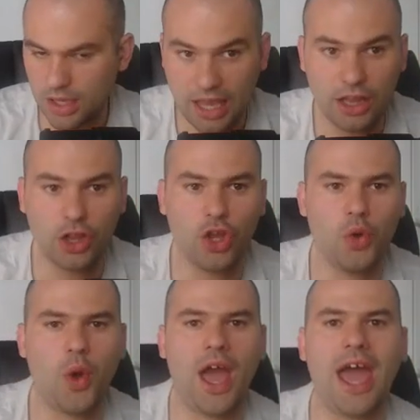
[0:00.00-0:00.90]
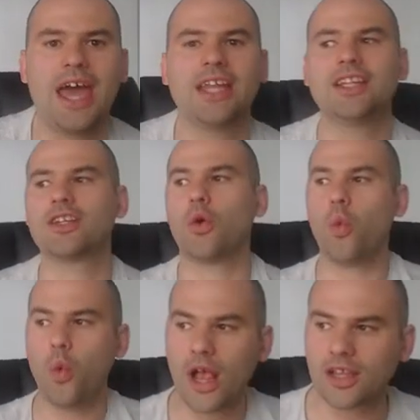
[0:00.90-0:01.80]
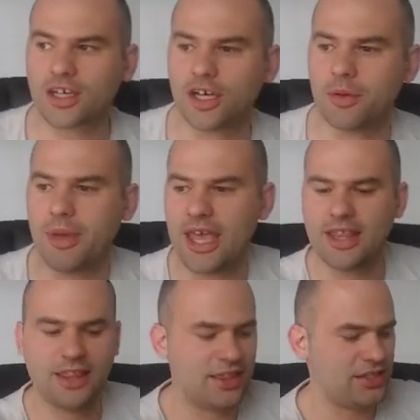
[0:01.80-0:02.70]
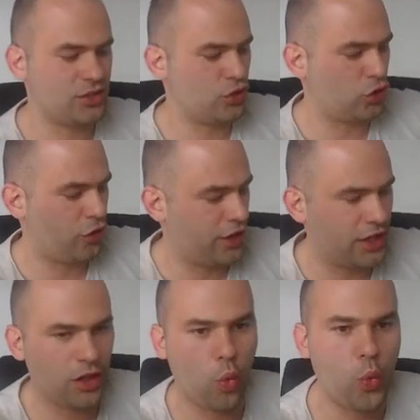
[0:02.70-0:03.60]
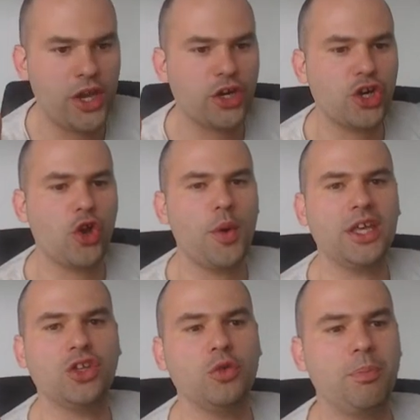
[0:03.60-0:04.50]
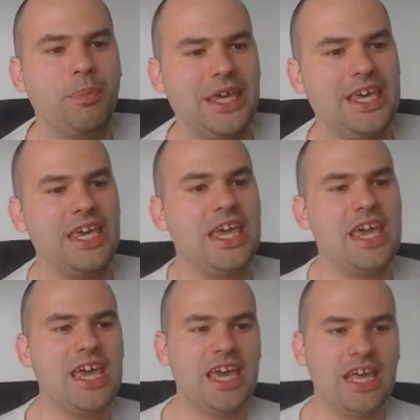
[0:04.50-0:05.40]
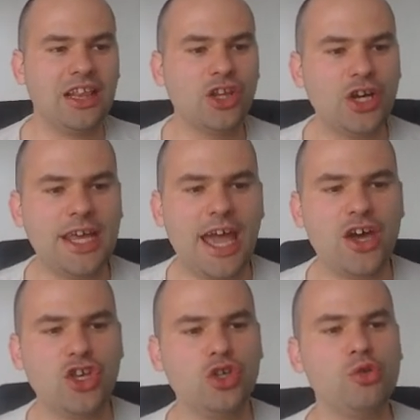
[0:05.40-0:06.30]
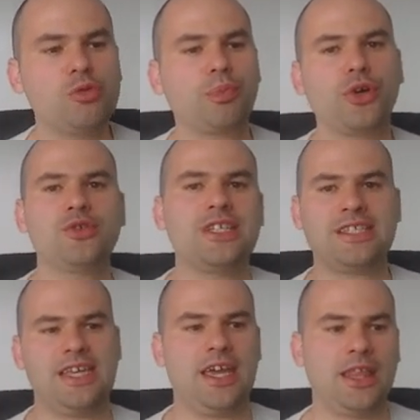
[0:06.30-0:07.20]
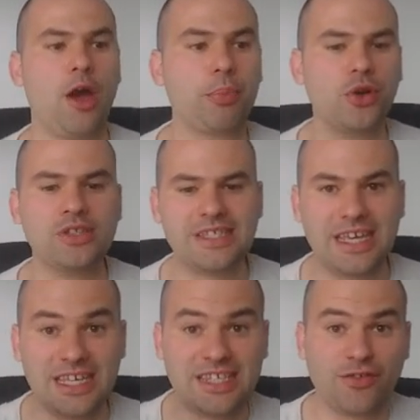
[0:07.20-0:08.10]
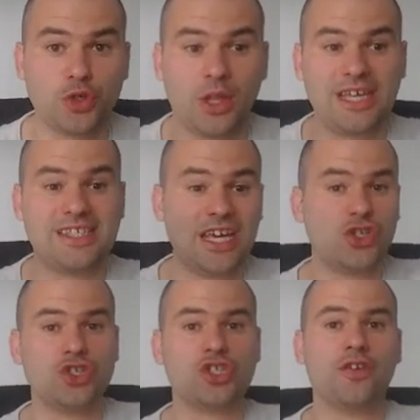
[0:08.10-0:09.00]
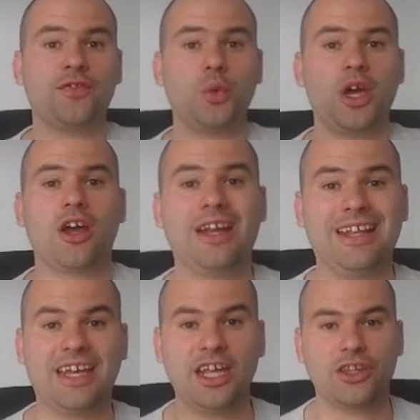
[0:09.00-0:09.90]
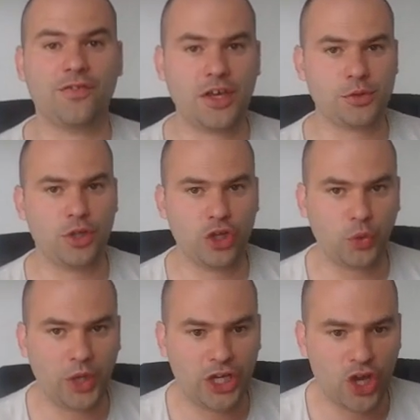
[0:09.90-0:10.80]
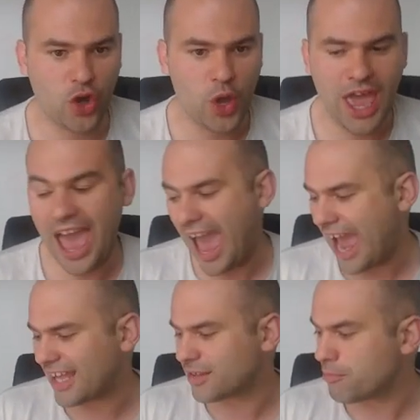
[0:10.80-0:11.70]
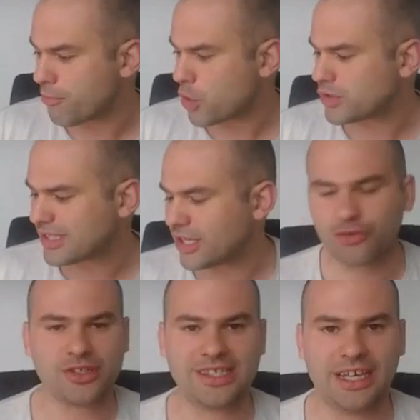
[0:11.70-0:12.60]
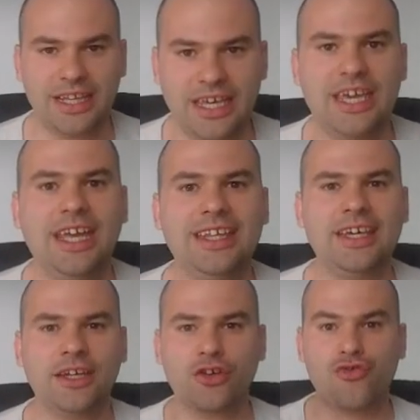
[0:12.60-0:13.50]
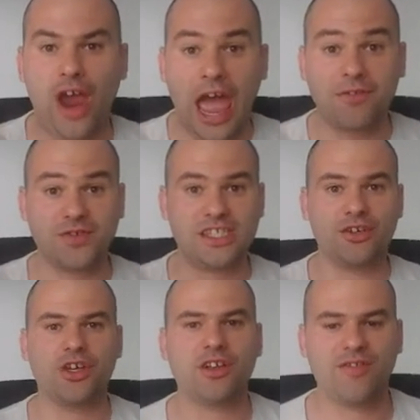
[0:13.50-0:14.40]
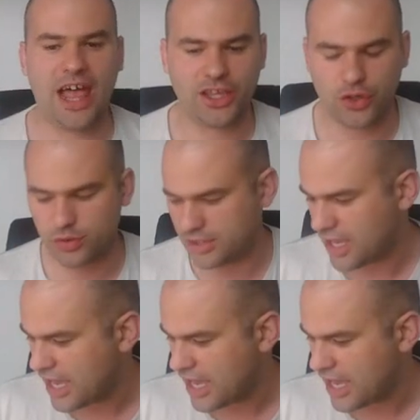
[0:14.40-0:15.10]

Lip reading: Hello and welcome. In this tutorial, we're going to be learning how to use processing. Now, processing is a visualization software and it can interface with Arduino, and most interestingly, it can graph serial values.